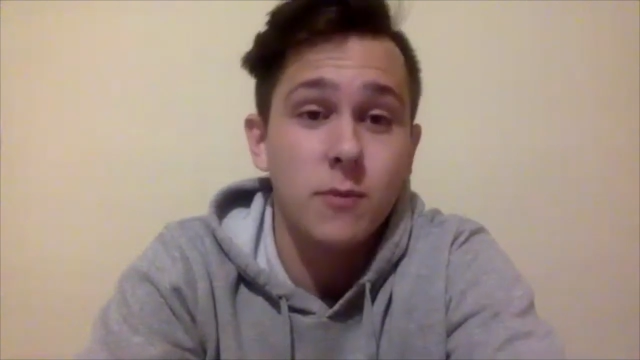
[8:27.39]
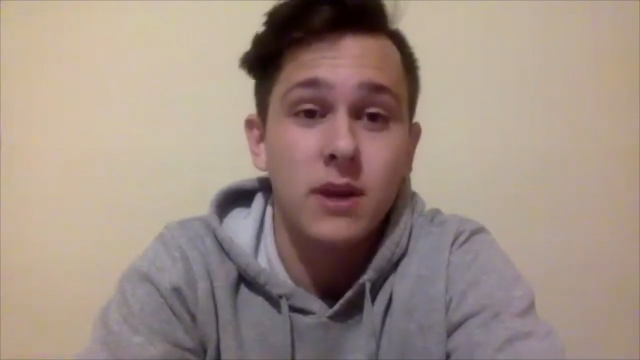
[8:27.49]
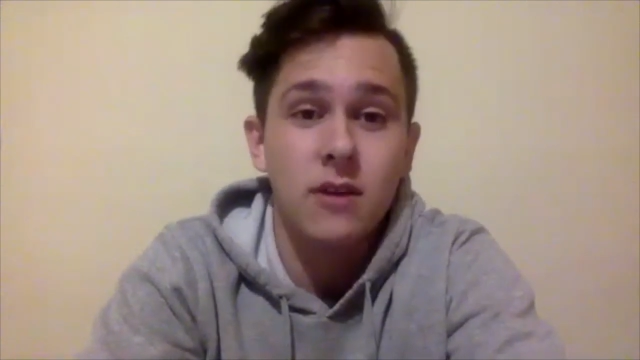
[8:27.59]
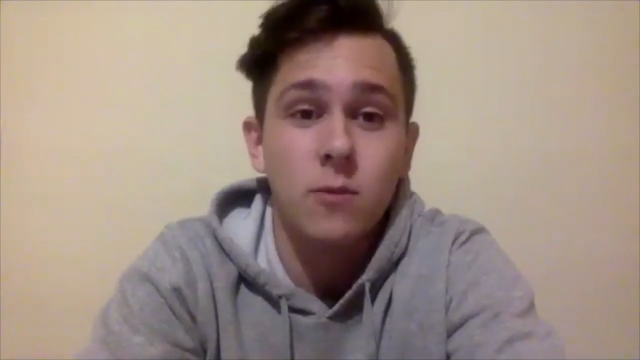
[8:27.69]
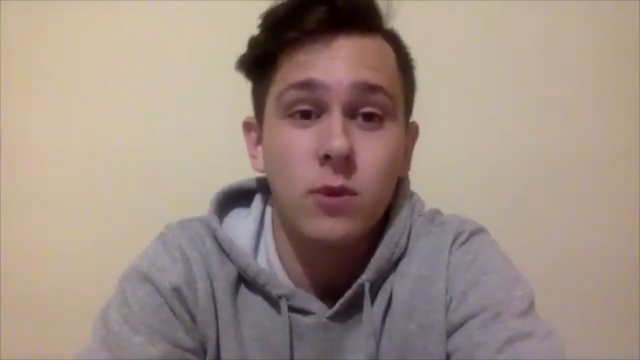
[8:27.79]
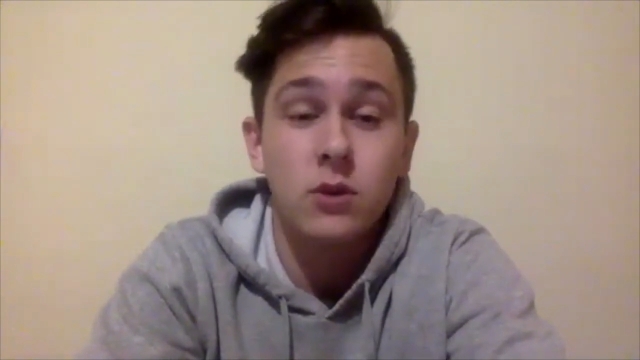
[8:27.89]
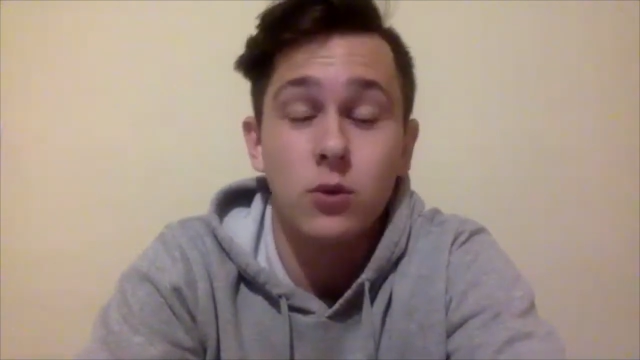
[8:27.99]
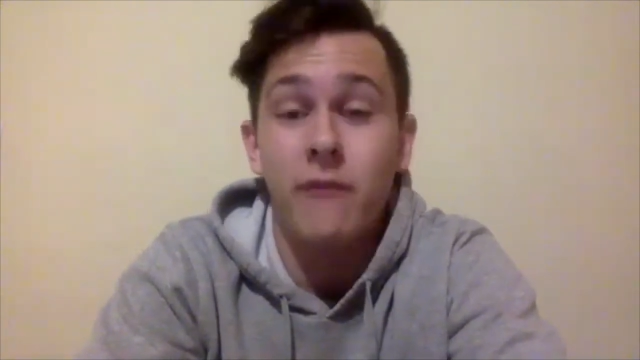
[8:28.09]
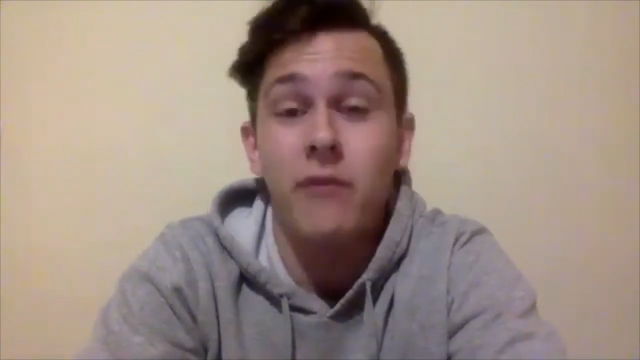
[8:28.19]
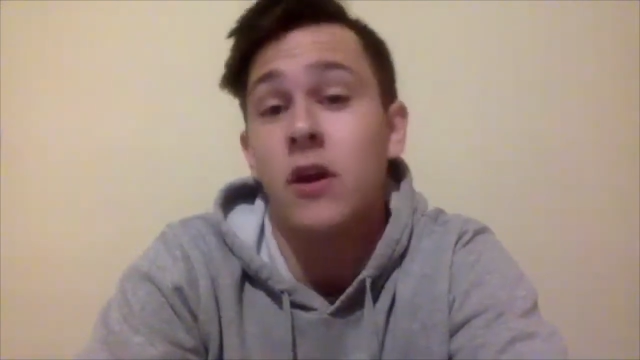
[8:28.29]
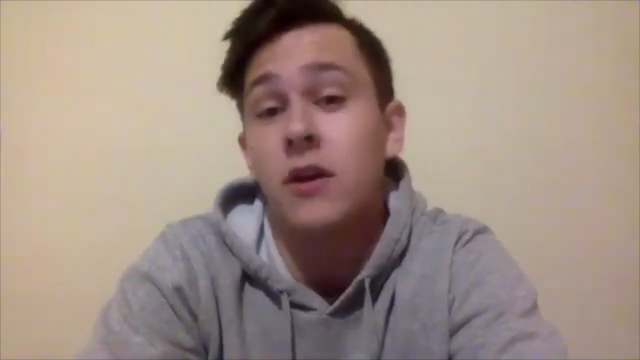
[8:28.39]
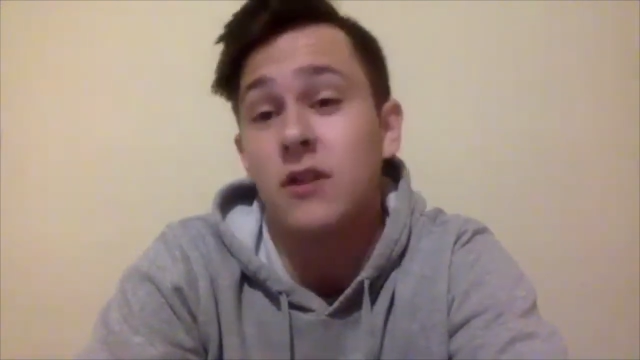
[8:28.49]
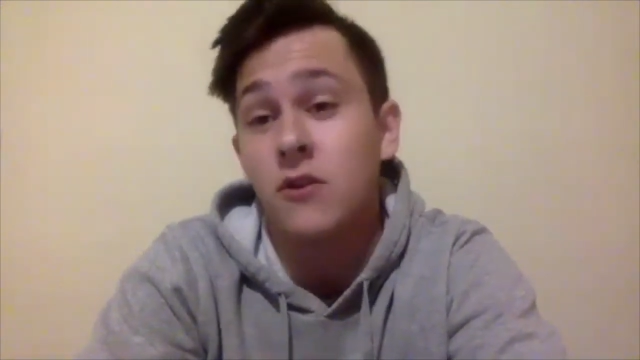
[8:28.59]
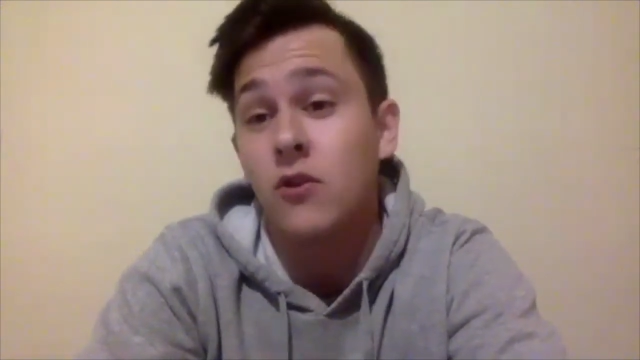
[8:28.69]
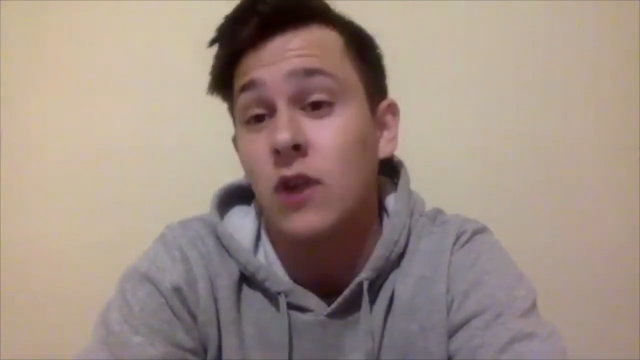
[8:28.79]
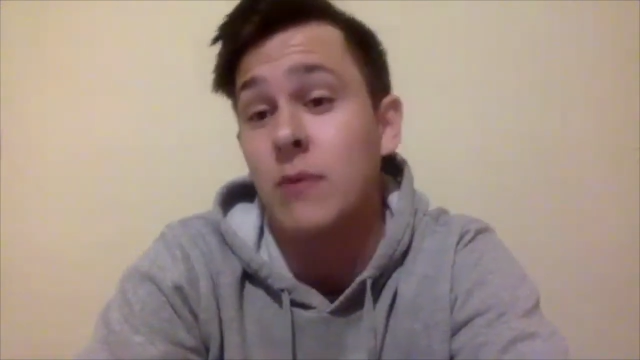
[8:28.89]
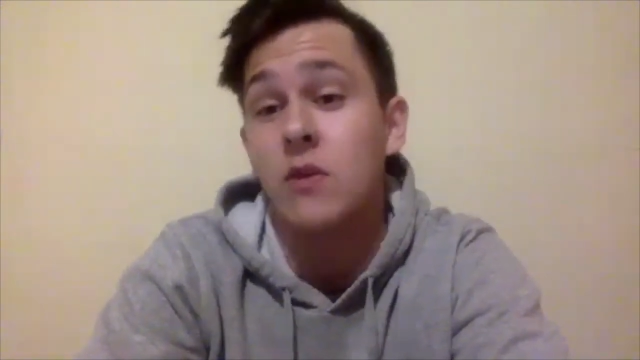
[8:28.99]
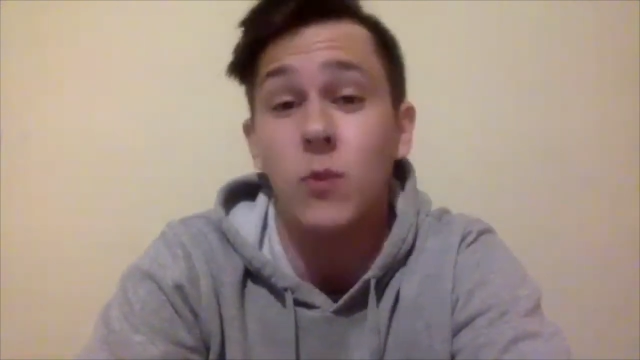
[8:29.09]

because we do have a lot of disagreements.